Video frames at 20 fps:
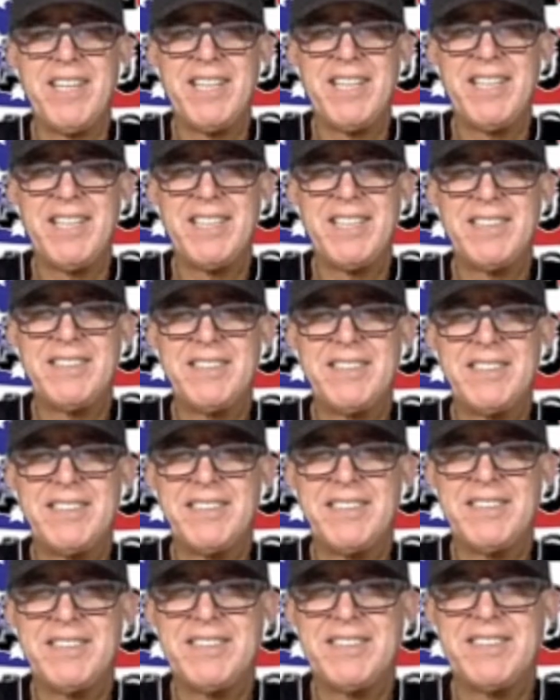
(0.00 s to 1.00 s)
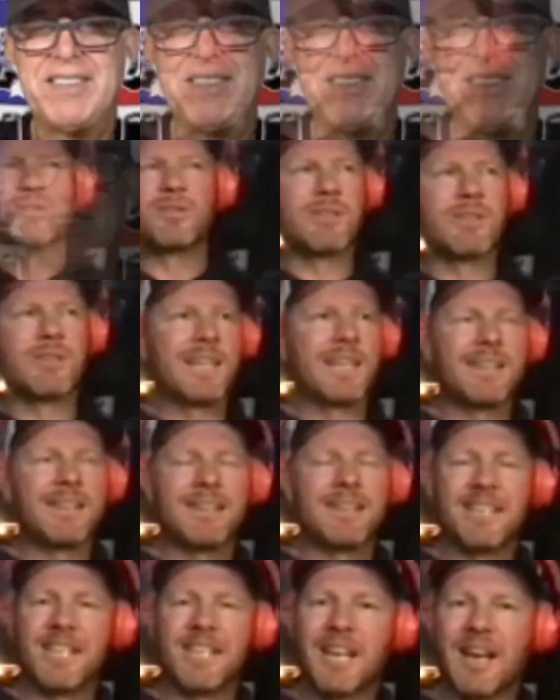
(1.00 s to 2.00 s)
Yeah. The
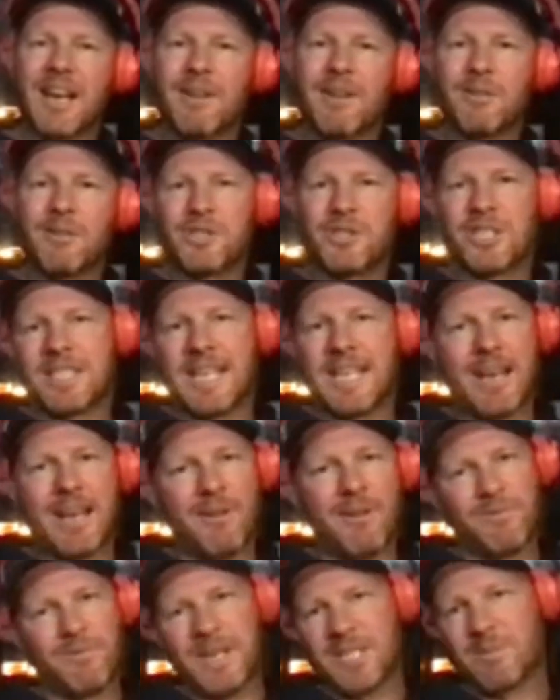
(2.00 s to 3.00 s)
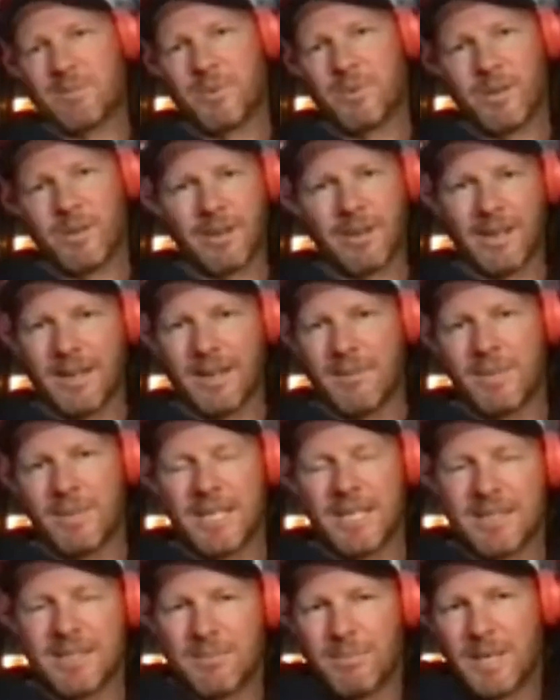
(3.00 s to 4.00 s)
paramotoring, you know, just get on Facebook and
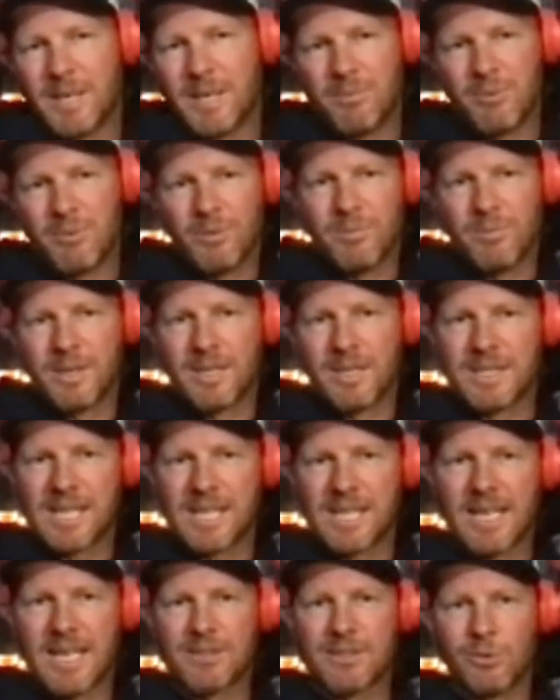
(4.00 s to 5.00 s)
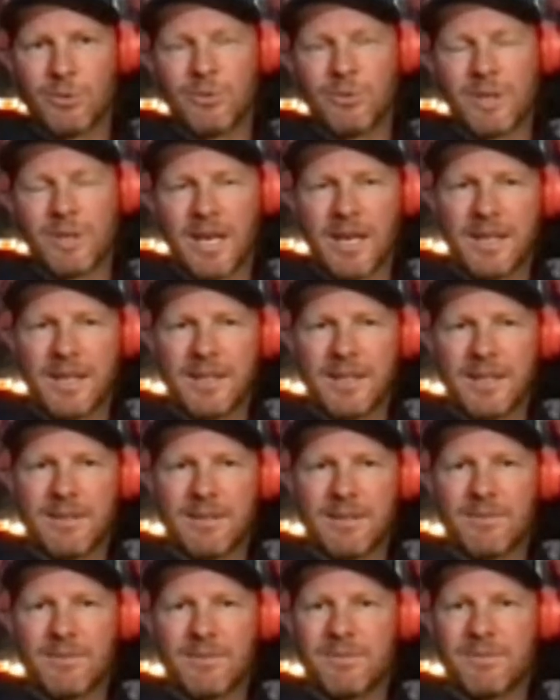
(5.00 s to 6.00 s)
meet some people, because that's all kind
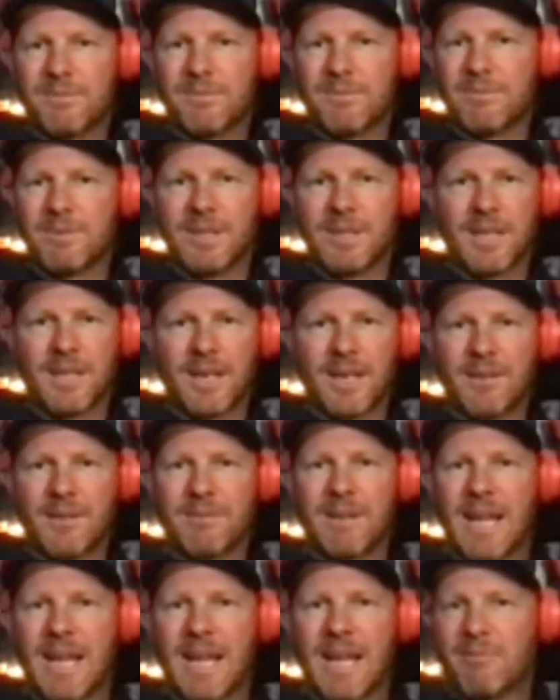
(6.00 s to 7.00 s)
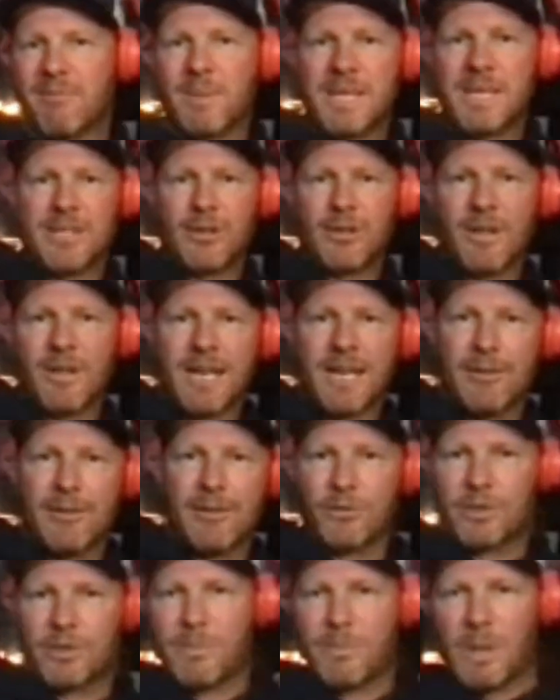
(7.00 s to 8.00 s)
of, you know, everybody's got their
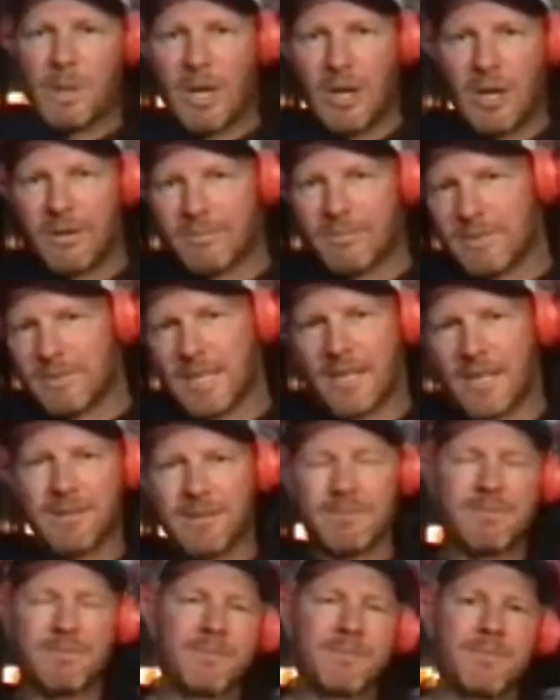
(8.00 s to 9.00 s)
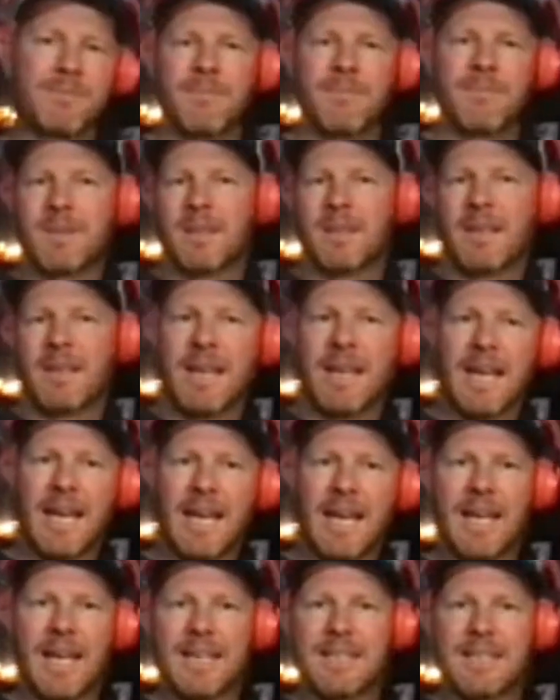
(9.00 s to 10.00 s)
little spot, you know,
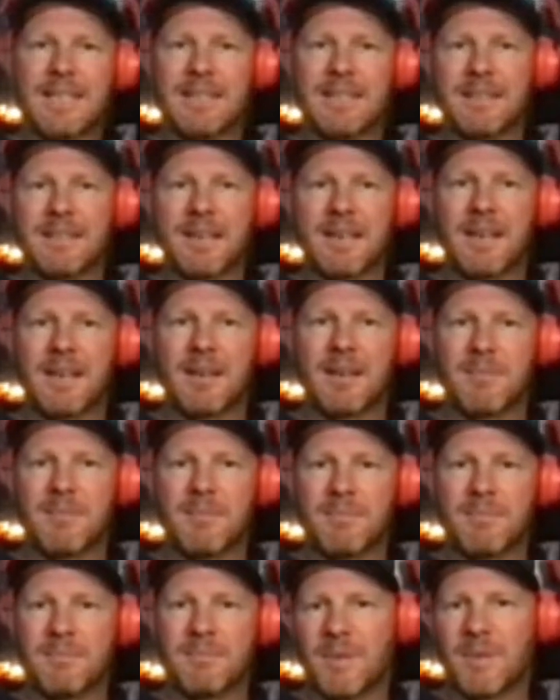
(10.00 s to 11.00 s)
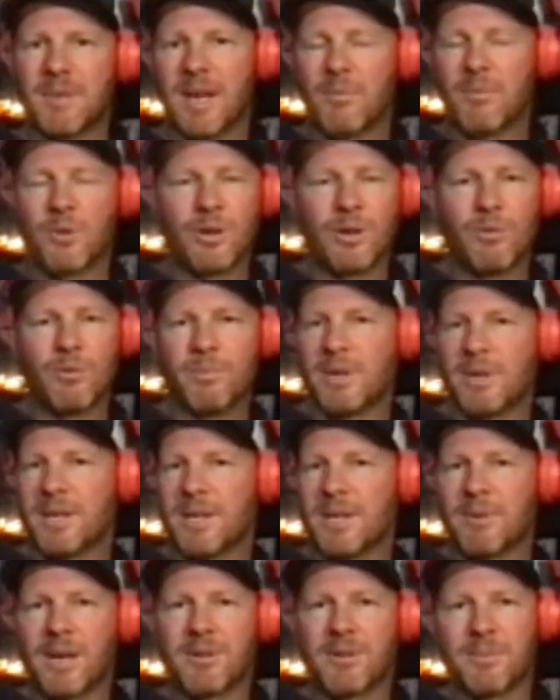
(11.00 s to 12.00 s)
and we're all
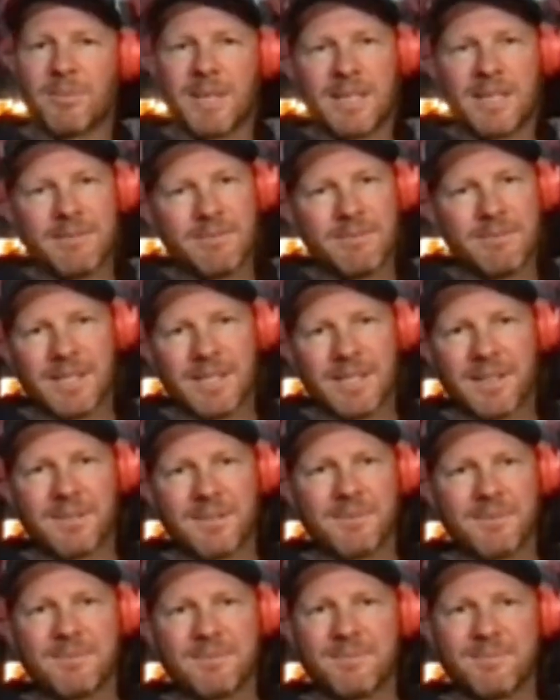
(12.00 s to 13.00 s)
pretty welcoming, you know.